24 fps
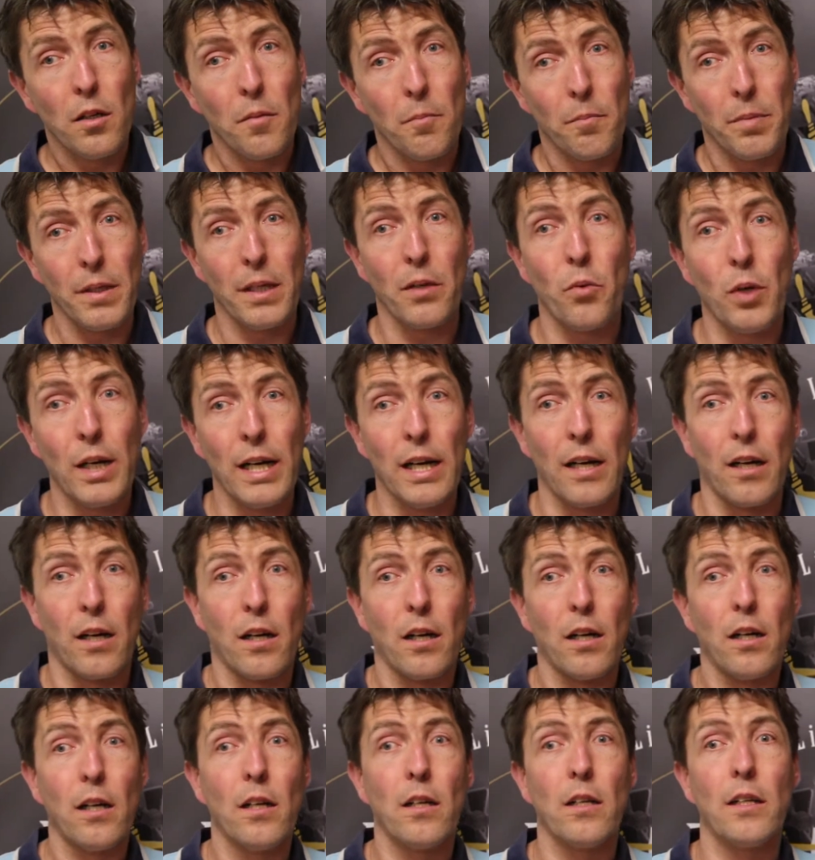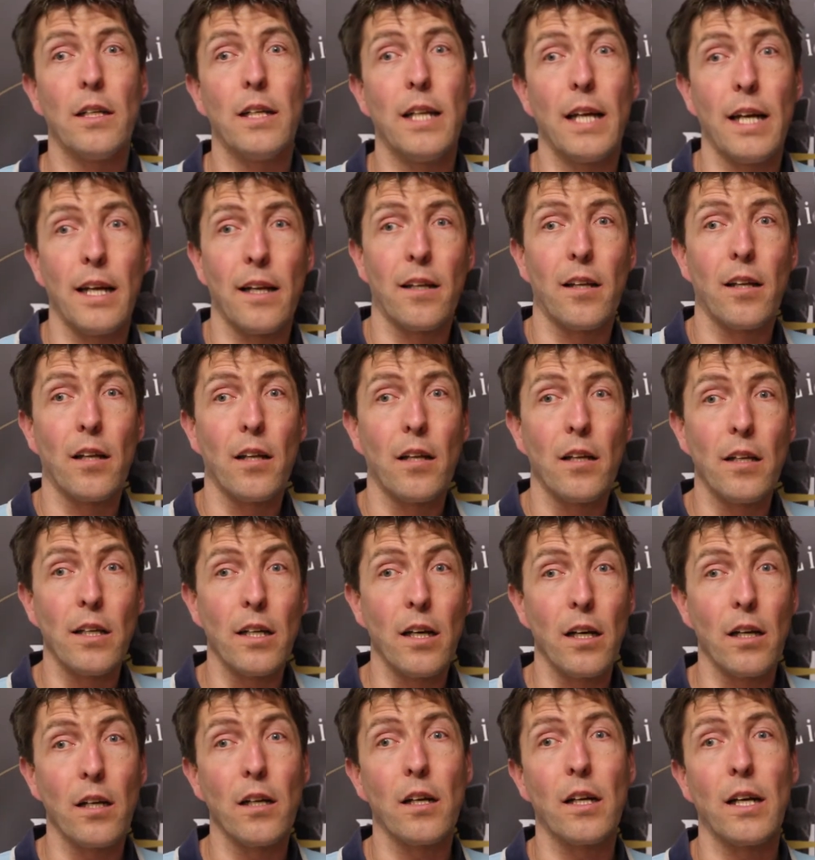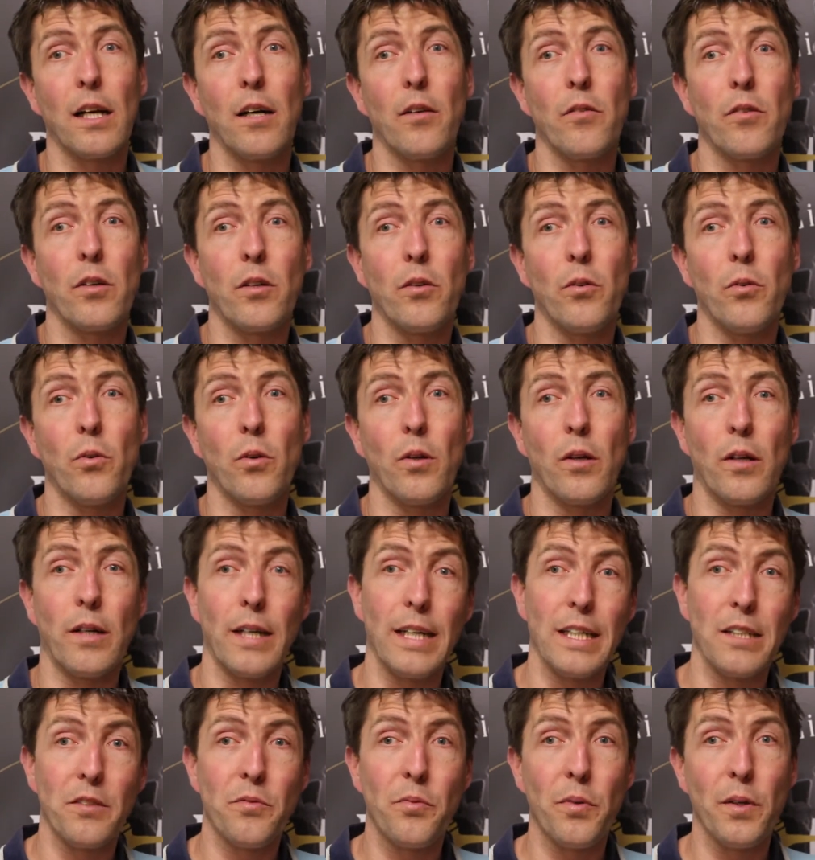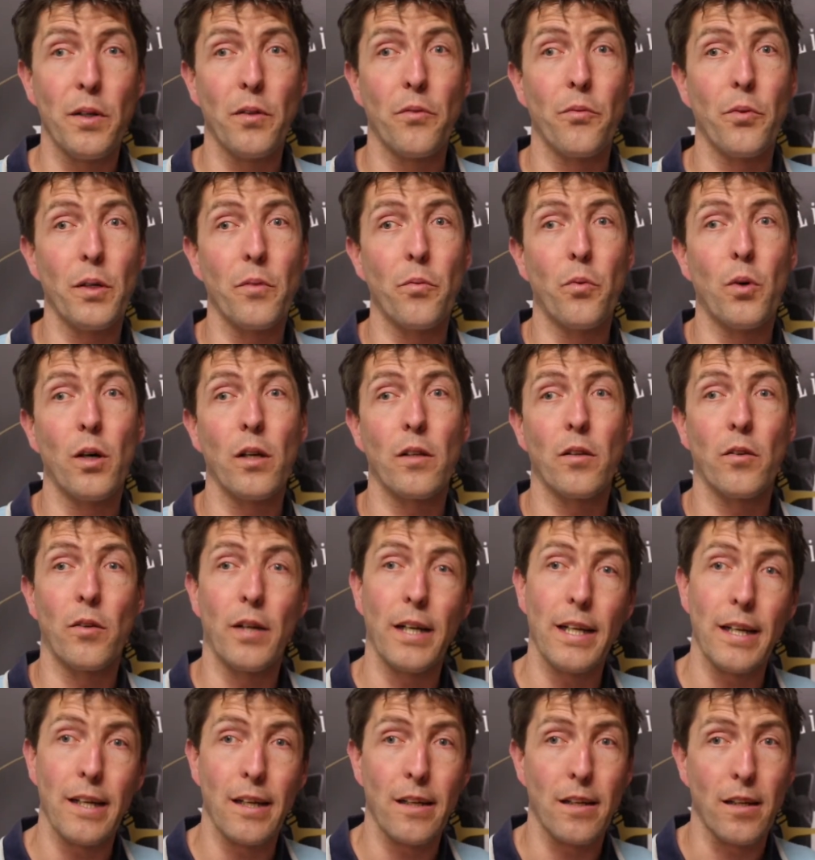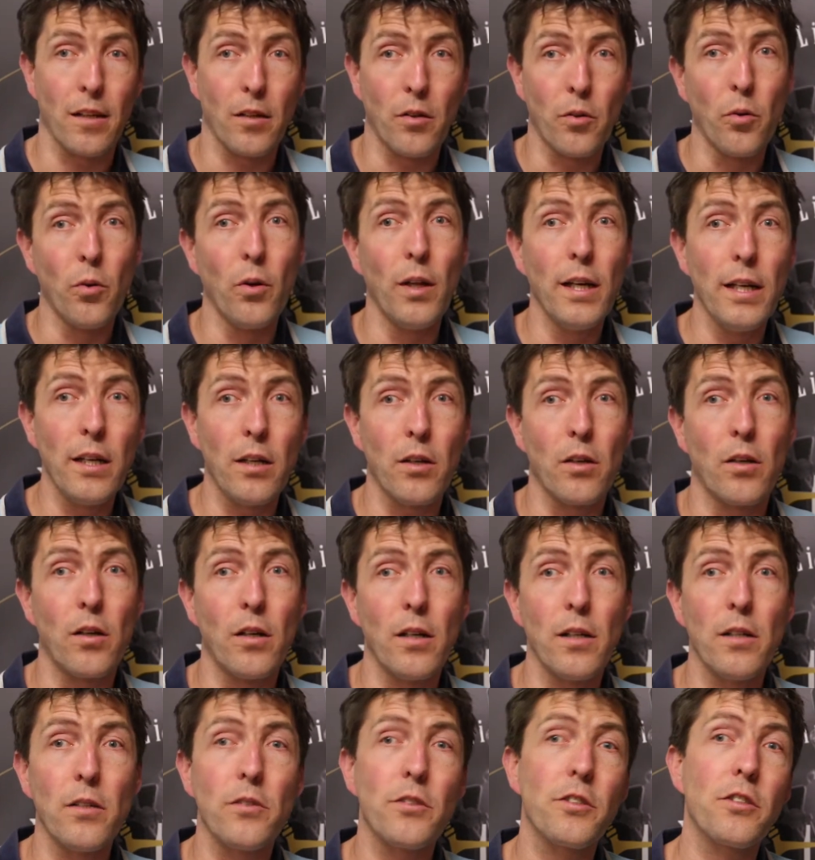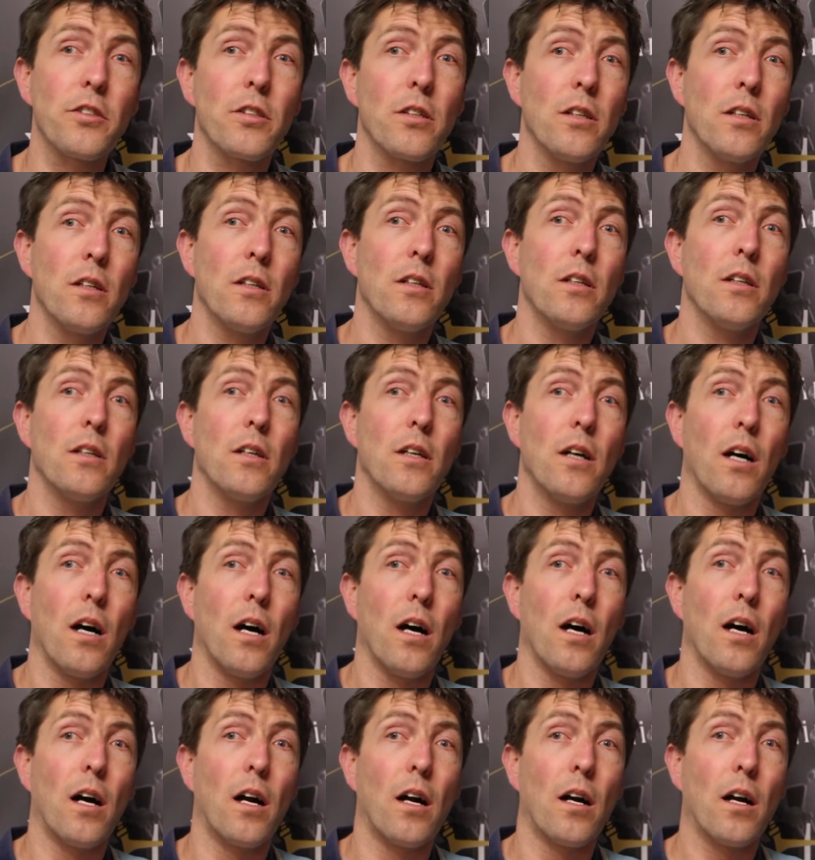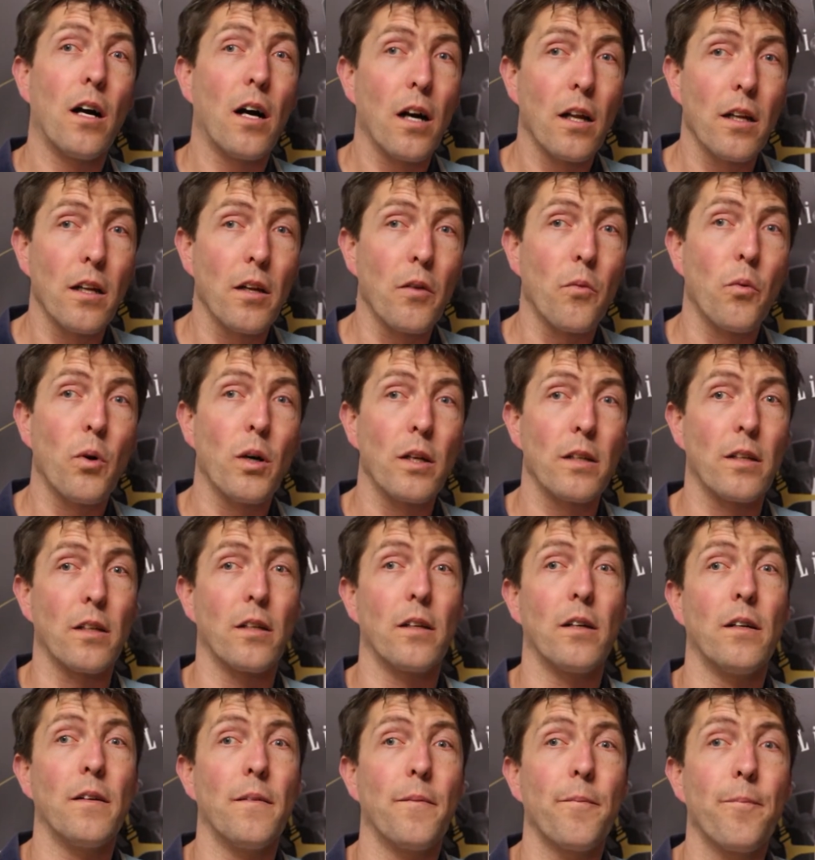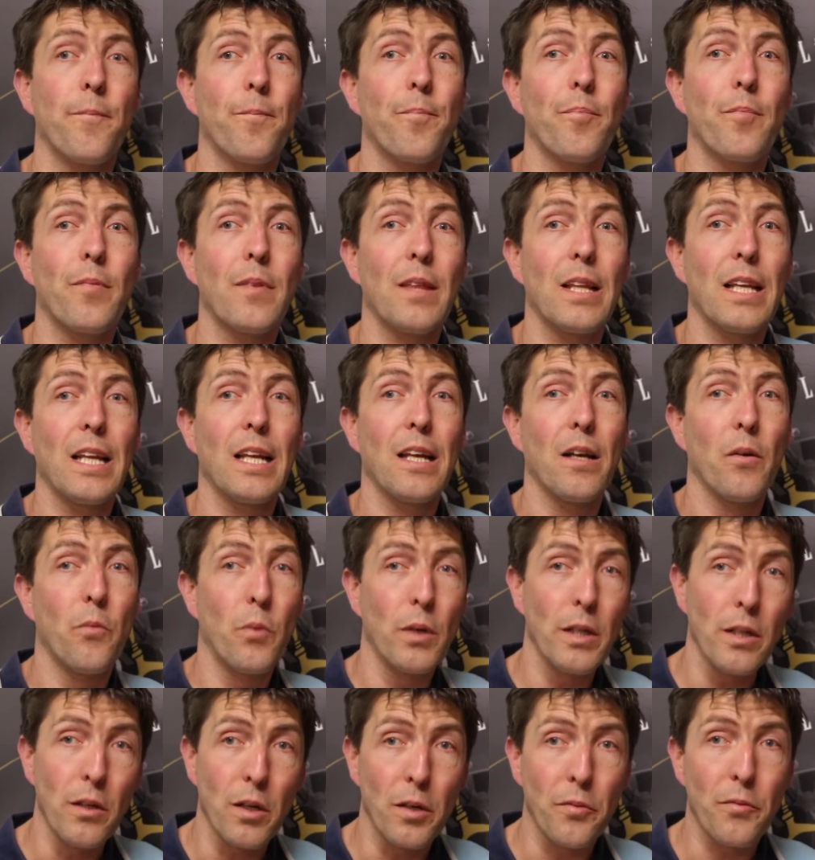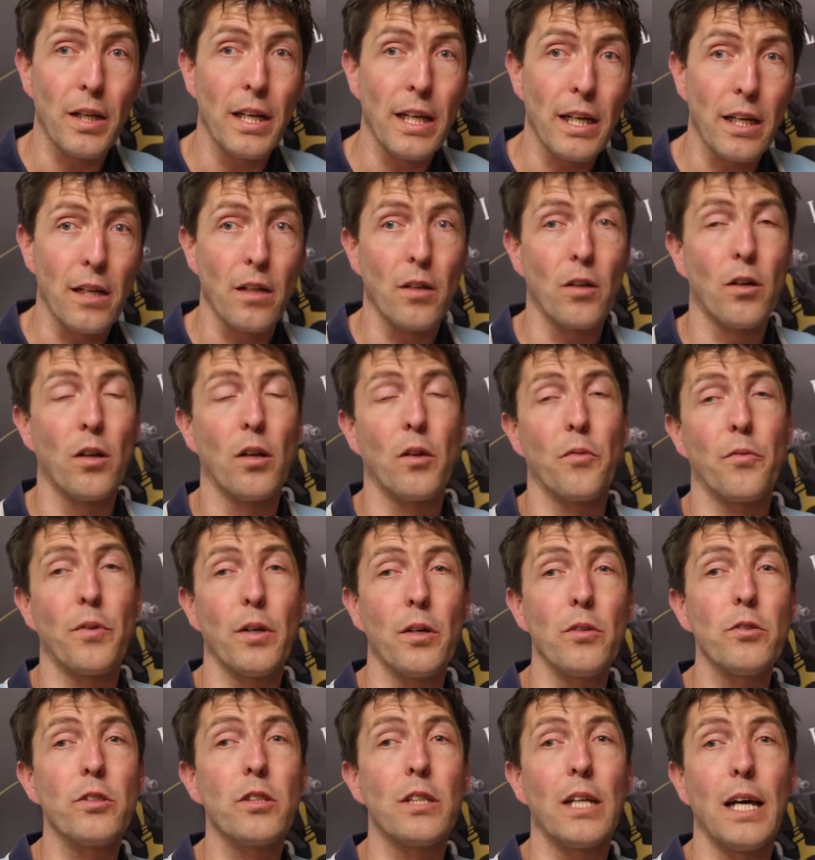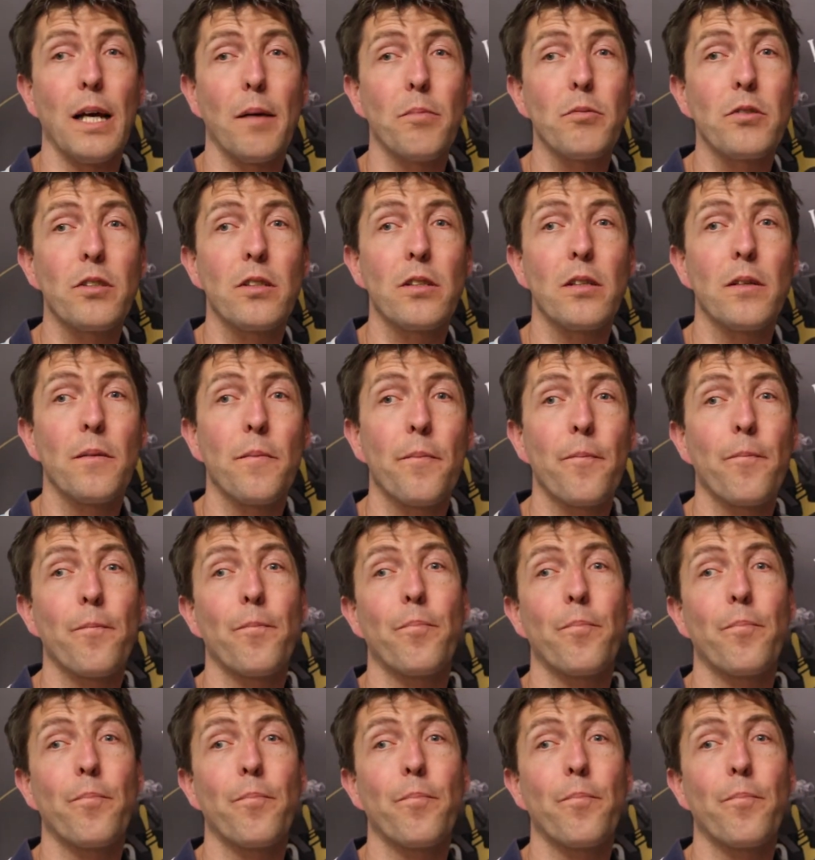Be aware that the undercountercooler is filled with water and that the cooling coils are underwater. When you have taken all of those steps,